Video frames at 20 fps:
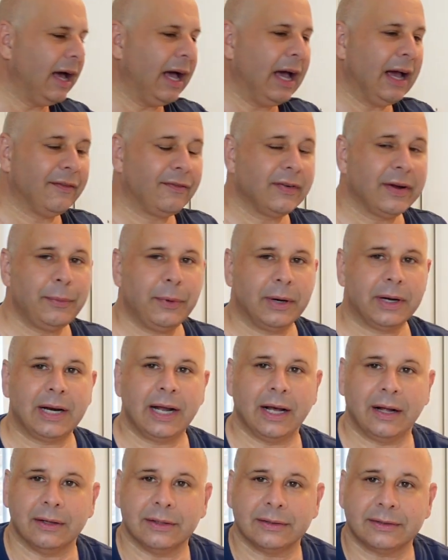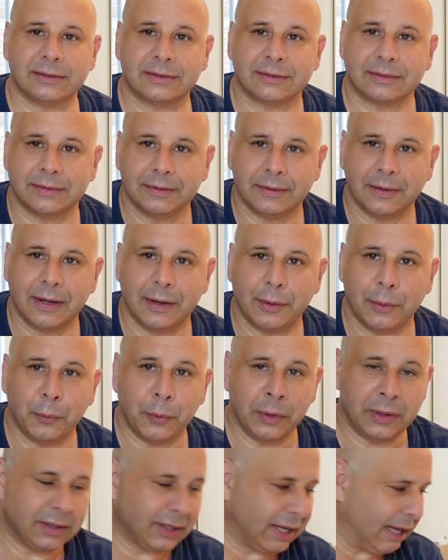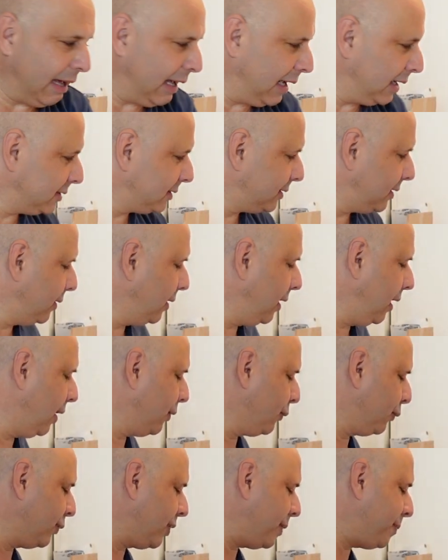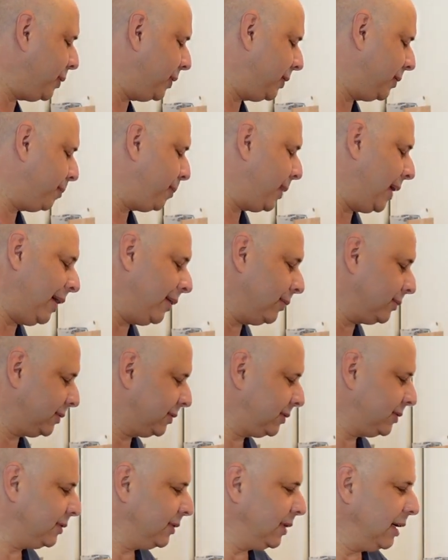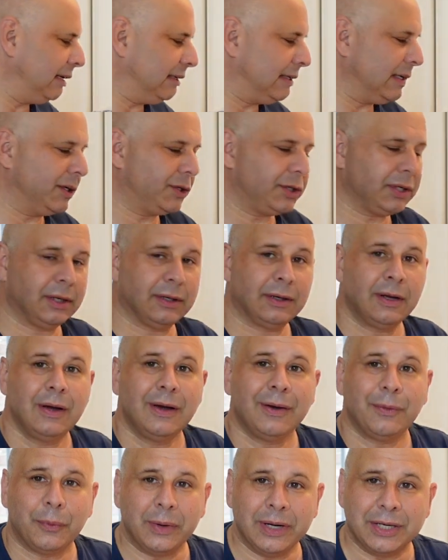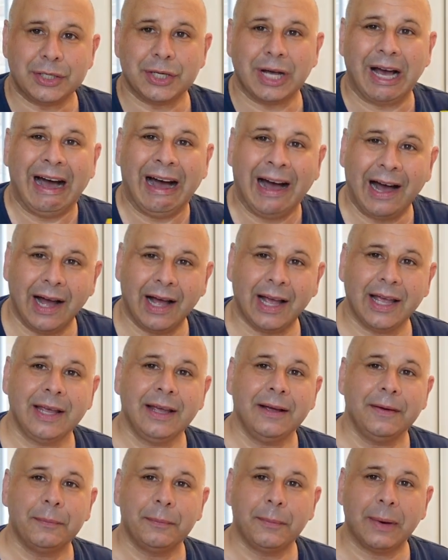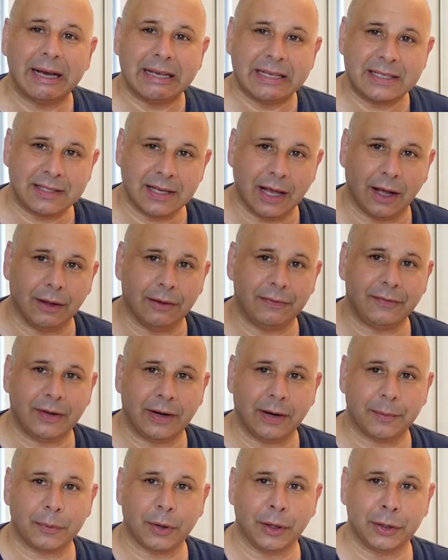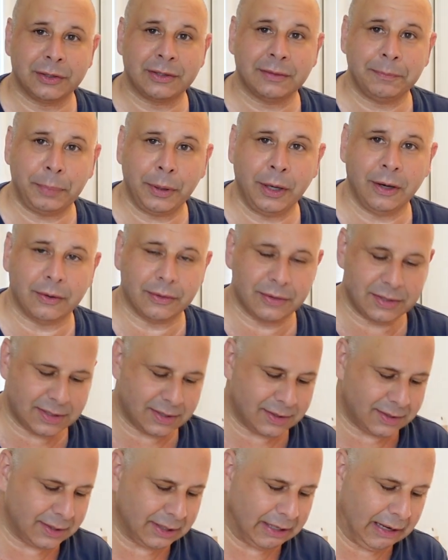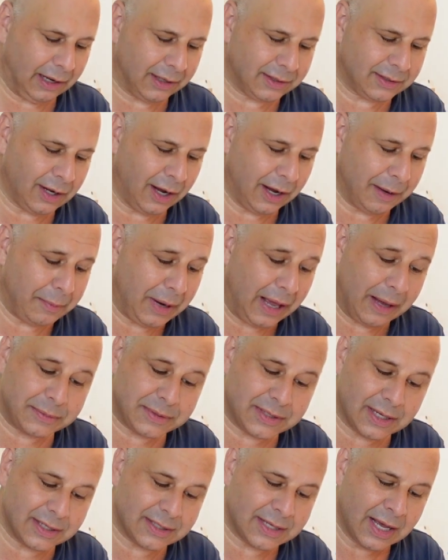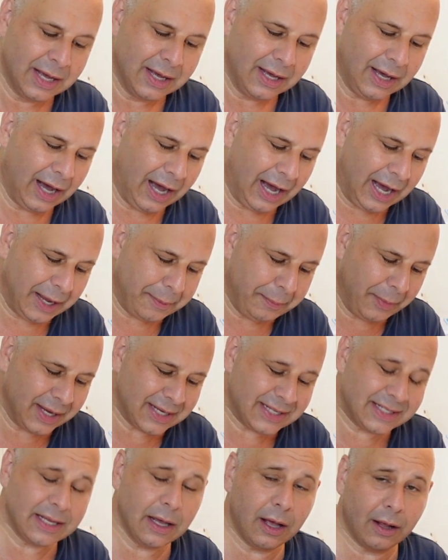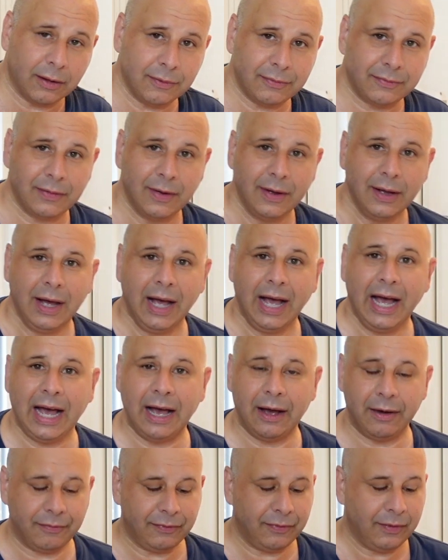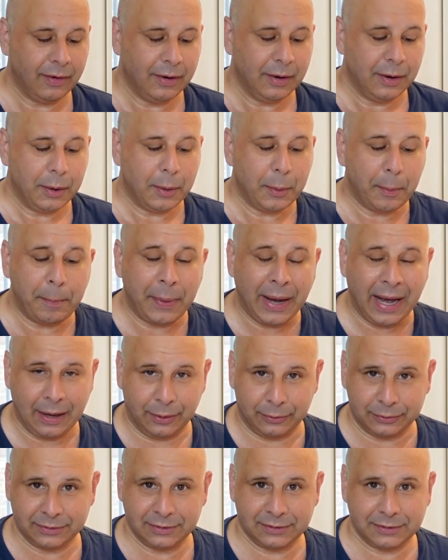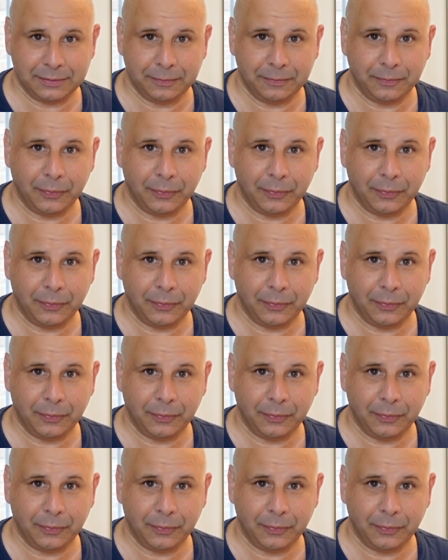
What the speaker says: Everyone else will get a ribbon bound edition, which I myself, and I'm going to post time lapses, I myself have bound.